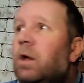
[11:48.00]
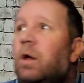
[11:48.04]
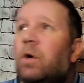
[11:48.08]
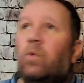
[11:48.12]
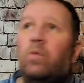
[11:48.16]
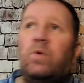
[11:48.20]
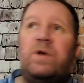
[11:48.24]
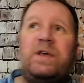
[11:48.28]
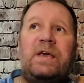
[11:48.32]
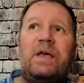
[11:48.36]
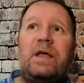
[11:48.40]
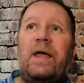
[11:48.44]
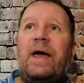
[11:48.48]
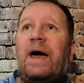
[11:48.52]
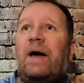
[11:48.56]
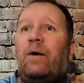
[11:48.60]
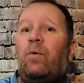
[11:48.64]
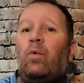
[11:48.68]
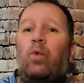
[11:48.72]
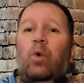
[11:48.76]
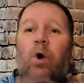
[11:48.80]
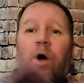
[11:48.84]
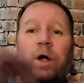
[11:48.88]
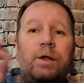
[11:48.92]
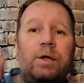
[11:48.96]
We can have
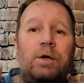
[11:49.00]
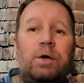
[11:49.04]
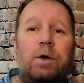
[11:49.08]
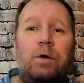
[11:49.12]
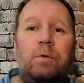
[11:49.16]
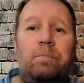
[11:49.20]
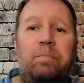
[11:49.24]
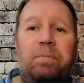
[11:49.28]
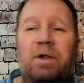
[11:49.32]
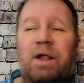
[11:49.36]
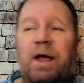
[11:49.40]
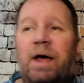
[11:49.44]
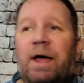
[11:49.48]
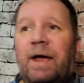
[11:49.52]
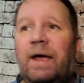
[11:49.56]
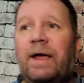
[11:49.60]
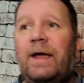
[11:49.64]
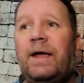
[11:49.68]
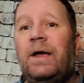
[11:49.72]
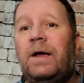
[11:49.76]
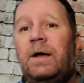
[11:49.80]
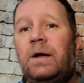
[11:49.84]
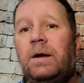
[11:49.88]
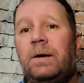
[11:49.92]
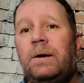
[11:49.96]
one good
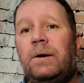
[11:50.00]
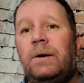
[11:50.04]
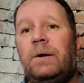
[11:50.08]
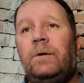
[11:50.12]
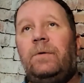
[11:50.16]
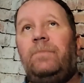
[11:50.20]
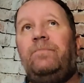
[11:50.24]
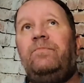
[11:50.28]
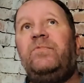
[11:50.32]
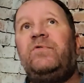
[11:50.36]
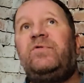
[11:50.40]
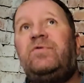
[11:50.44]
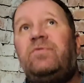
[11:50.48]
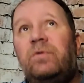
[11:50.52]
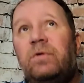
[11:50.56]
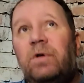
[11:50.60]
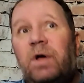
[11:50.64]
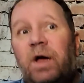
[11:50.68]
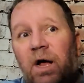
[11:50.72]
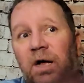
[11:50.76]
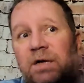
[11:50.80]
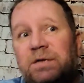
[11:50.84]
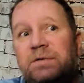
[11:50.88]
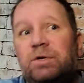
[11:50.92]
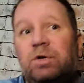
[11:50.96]
play,
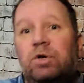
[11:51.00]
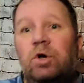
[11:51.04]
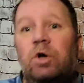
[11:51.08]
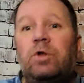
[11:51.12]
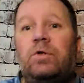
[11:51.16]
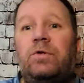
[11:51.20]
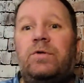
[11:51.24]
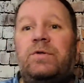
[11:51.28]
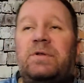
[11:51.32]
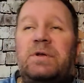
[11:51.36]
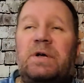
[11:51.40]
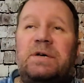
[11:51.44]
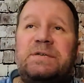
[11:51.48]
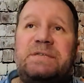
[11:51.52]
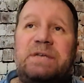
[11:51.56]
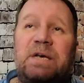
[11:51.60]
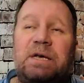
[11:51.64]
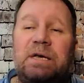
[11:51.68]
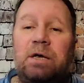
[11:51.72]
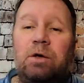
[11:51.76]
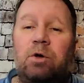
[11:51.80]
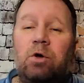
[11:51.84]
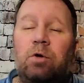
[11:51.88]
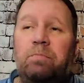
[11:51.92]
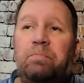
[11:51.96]
a
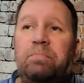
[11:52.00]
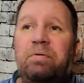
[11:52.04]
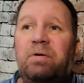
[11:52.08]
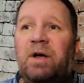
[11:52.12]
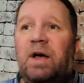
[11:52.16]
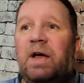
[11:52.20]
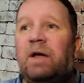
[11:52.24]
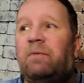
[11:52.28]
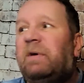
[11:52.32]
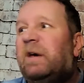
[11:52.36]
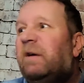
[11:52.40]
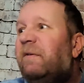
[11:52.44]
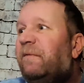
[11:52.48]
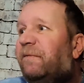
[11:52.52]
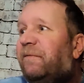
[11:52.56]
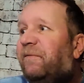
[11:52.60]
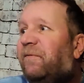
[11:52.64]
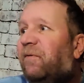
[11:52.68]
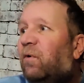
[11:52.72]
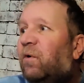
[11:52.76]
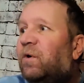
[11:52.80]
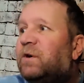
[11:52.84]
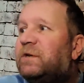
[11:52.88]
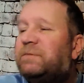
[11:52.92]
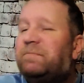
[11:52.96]
second good play. We can
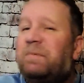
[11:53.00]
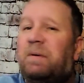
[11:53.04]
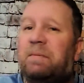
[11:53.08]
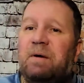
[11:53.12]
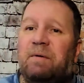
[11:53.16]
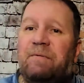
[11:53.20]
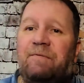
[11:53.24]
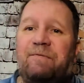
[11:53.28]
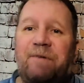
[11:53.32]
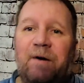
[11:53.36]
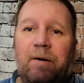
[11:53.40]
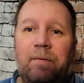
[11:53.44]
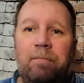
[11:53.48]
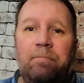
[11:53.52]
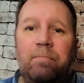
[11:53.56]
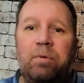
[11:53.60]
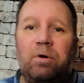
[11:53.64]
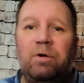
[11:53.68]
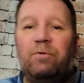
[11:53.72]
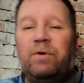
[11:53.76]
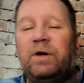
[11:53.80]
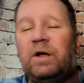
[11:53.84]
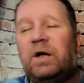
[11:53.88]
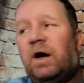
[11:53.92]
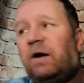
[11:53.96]
force maybe a
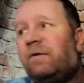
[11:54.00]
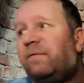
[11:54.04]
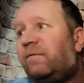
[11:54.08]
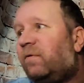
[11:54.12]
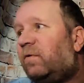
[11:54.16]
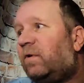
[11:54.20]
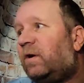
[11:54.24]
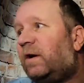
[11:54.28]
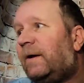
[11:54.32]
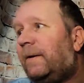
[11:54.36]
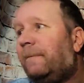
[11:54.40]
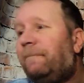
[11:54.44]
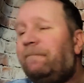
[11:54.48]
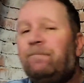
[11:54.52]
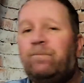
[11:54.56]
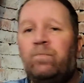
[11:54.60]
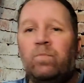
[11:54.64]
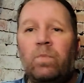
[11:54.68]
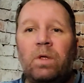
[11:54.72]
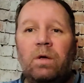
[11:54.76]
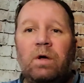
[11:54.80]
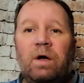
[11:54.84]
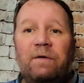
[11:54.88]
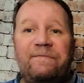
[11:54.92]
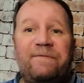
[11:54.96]
fumble recovery,
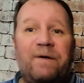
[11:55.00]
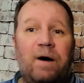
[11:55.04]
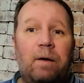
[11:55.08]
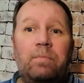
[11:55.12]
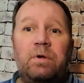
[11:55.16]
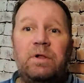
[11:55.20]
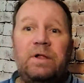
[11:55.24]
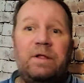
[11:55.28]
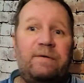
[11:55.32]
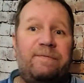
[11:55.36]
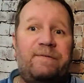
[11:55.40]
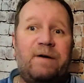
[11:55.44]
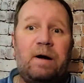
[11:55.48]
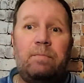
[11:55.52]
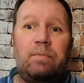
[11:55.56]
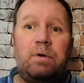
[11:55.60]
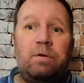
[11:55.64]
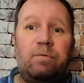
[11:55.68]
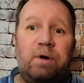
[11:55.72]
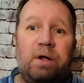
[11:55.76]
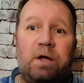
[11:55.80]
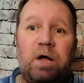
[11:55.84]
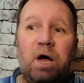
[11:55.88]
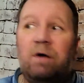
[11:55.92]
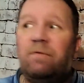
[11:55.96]
a fumble and a
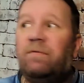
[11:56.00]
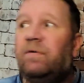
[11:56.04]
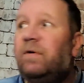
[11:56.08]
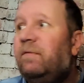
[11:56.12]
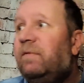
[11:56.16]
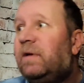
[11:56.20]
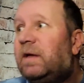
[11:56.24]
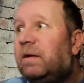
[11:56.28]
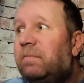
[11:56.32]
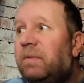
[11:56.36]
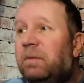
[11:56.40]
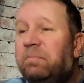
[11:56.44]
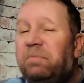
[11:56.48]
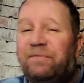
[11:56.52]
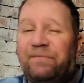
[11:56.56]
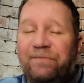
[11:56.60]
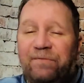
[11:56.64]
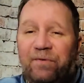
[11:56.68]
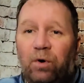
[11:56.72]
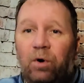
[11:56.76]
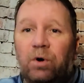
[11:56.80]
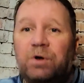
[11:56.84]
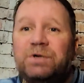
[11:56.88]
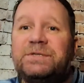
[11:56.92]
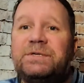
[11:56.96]
fumble recovery. We can maybe
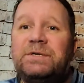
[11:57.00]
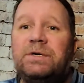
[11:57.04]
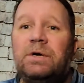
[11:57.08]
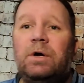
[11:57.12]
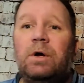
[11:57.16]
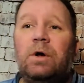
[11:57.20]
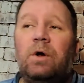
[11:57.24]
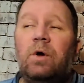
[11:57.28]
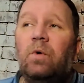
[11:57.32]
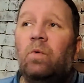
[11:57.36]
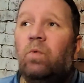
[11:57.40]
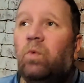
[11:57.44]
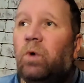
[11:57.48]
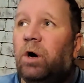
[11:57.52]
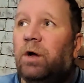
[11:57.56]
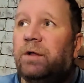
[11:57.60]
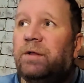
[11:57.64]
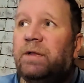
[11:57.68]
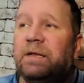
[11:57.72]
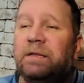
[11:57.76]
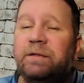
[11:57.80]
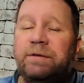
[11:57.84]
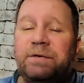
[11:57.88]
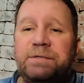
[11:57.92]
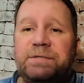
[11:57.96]
force
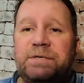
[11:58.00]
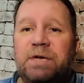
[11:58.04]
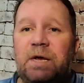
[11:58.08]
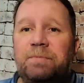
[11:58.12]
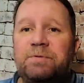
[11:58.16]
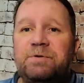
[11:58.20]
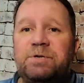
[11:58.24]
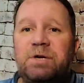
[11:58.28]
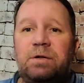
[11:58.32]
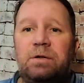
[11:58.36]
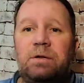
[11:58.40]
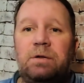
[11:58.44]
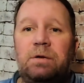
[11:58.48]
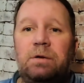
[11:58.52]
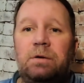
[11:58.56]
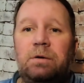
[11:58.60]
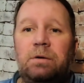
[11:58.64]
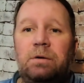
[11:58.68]
one interception.